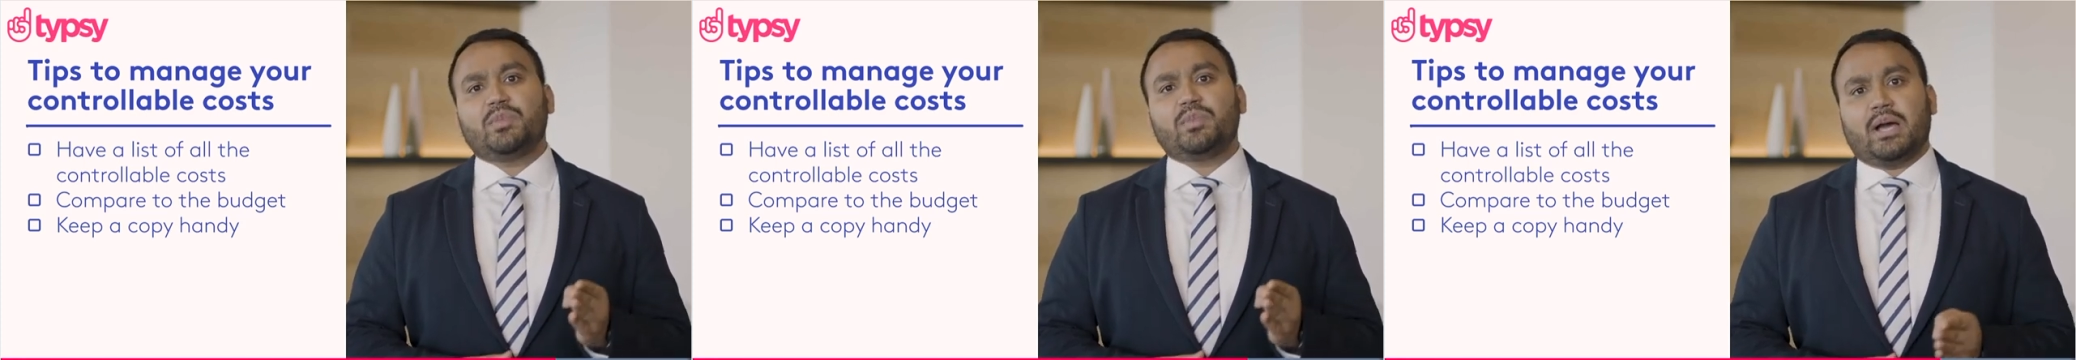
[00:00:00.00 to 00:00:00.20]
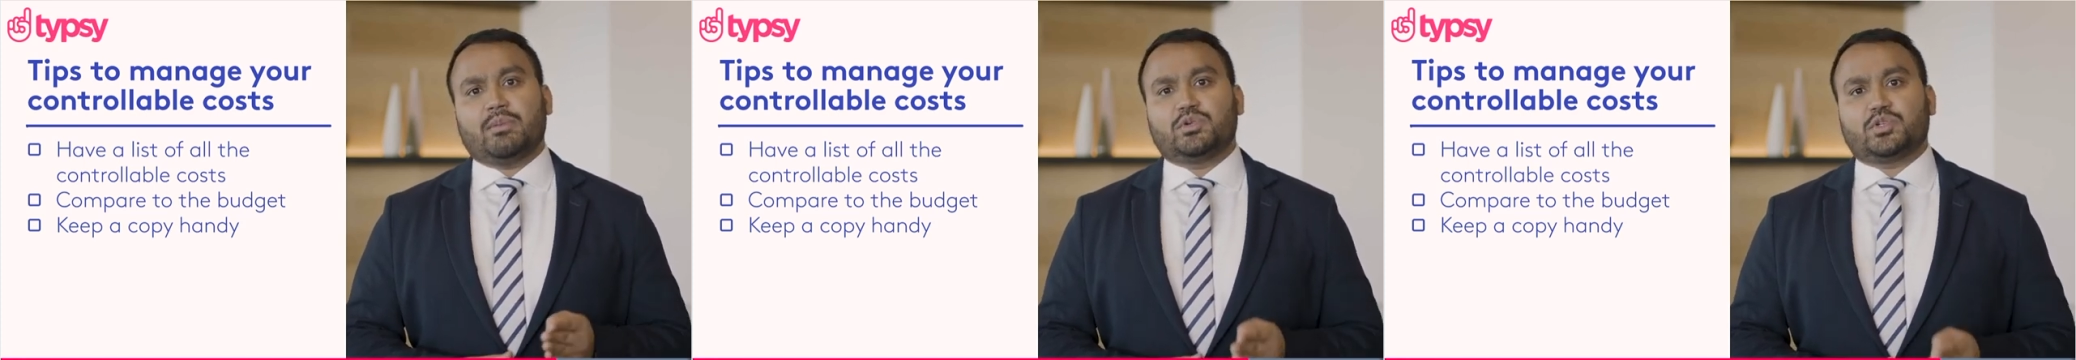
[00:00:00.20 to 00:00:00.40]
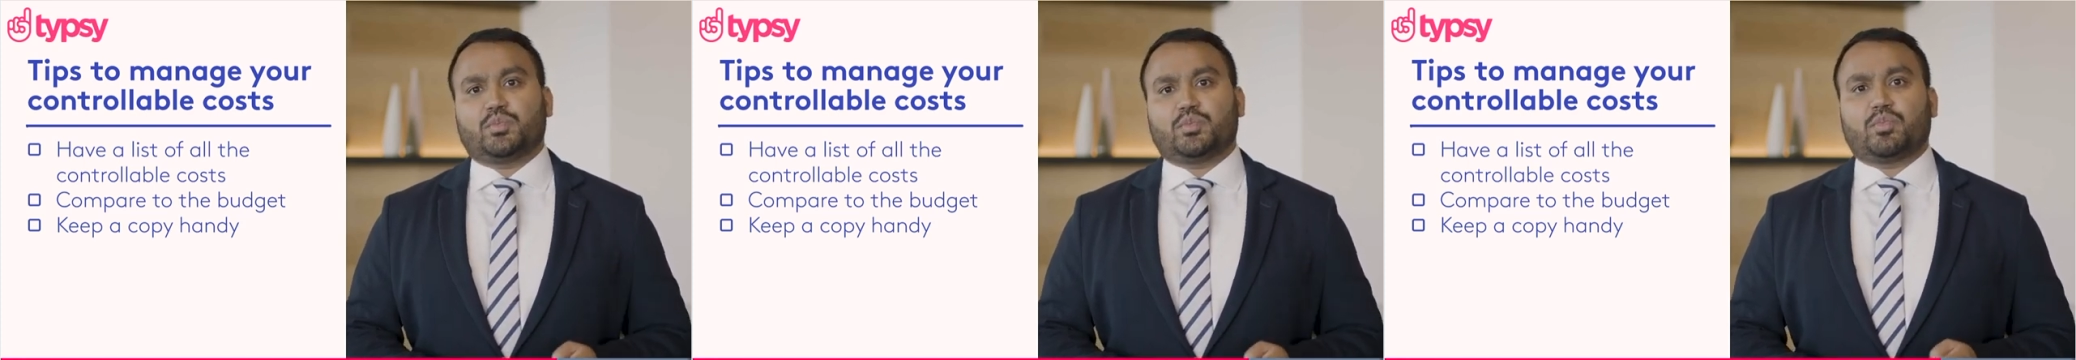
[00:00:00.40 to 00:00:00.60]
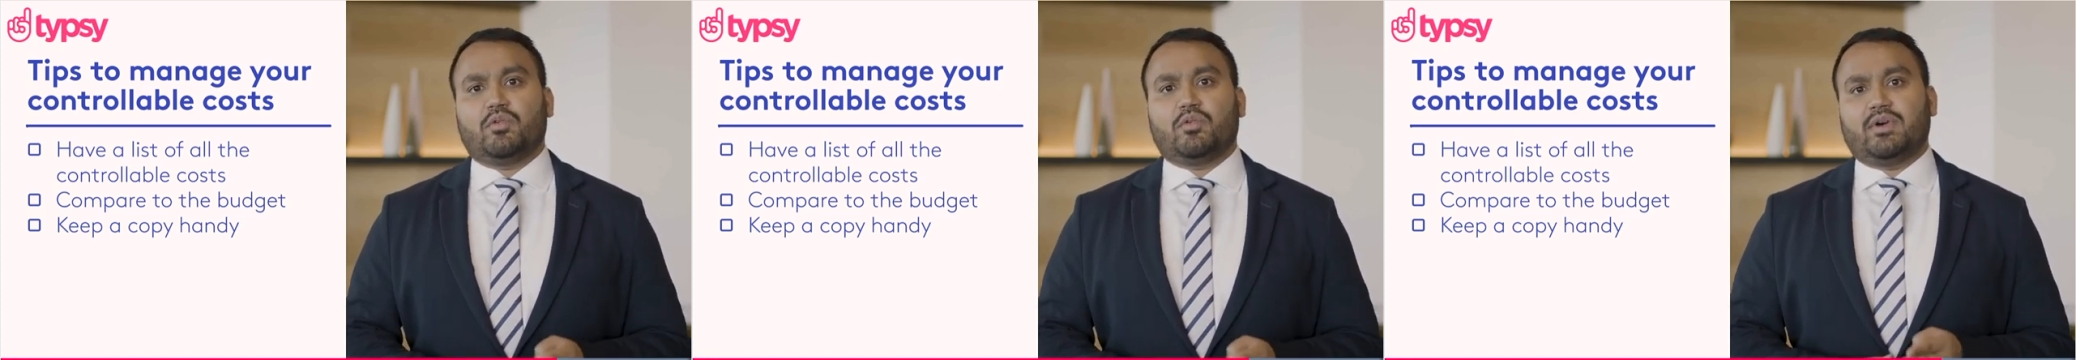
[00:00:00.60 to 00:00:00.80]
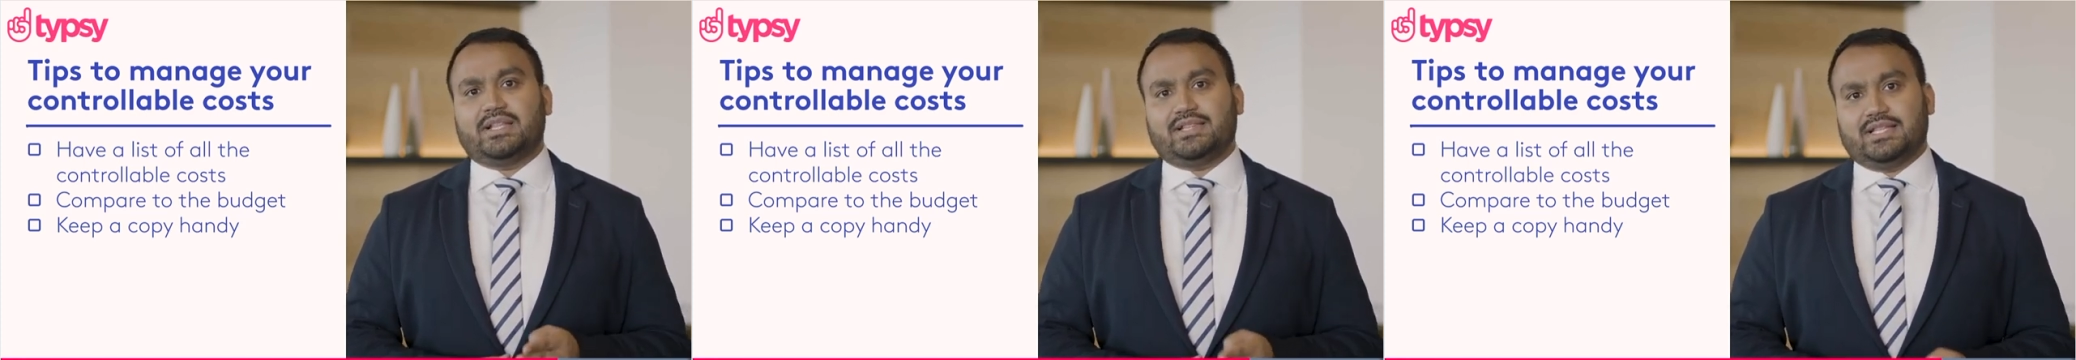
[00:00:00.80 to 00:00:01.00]
be able to
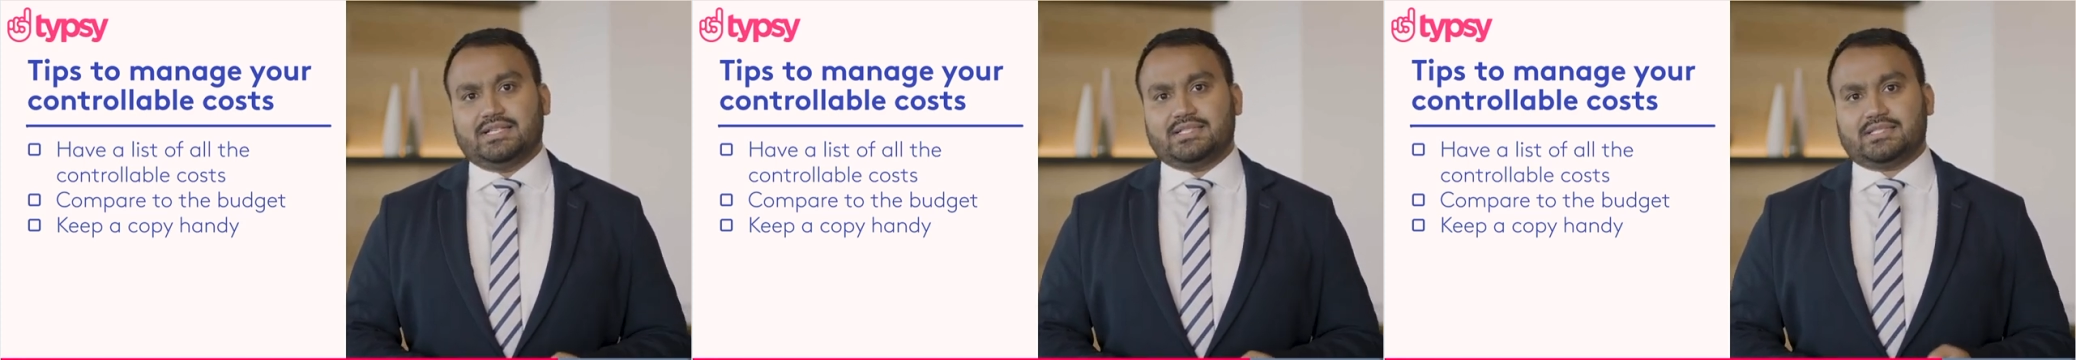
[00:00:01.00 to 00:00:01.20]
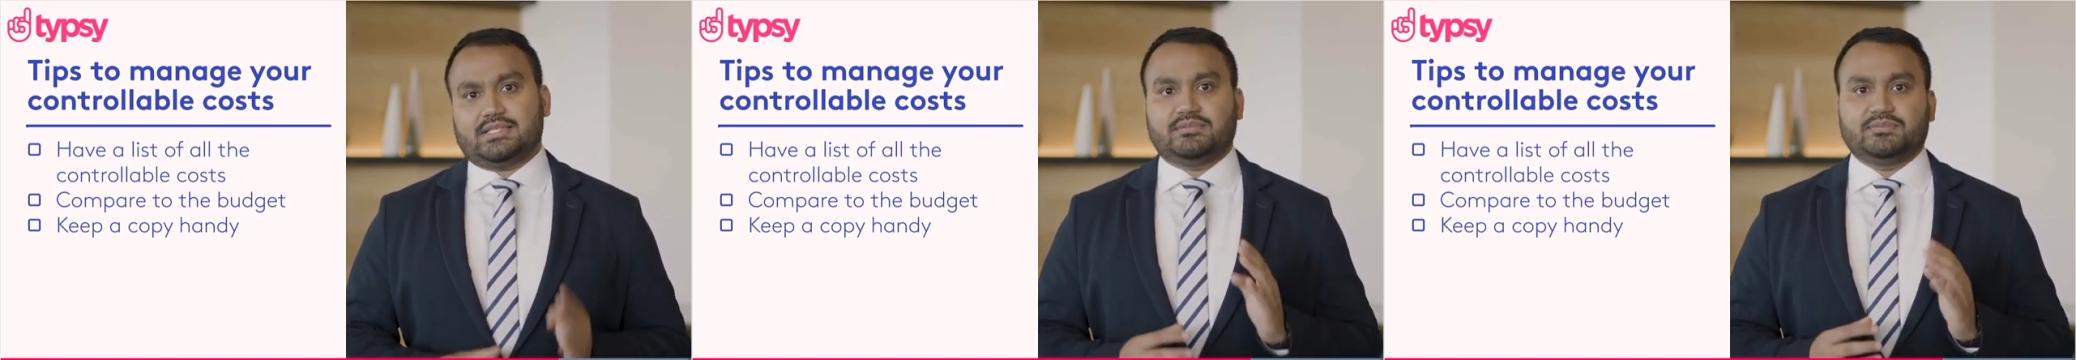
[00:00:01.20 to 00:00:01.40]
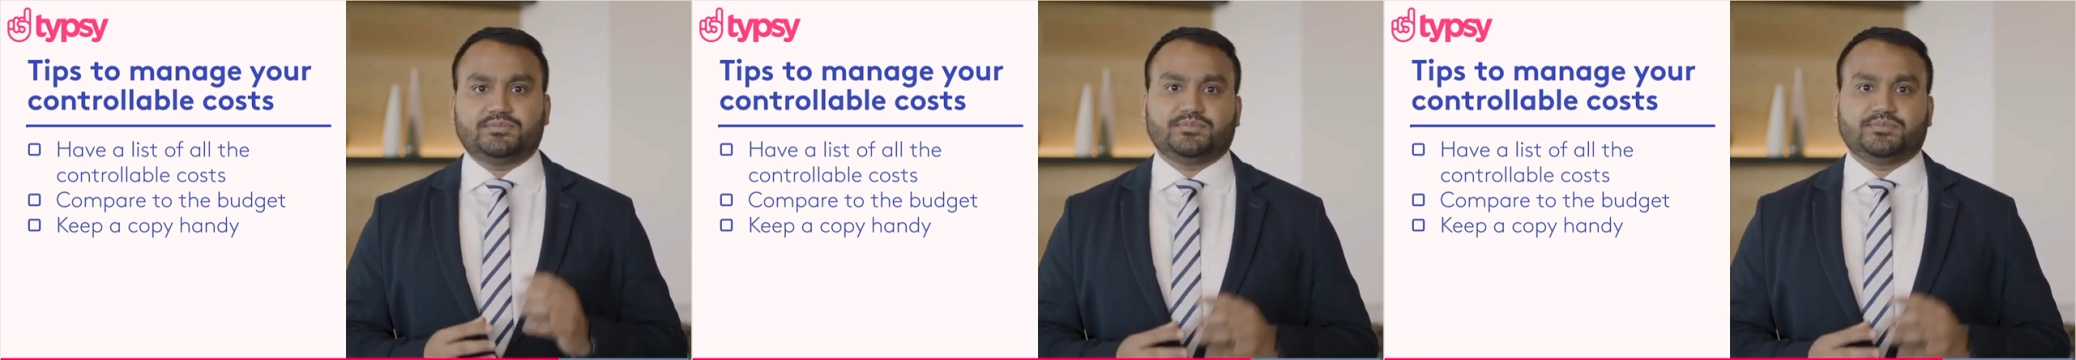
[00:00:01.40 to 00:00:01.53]
provide this.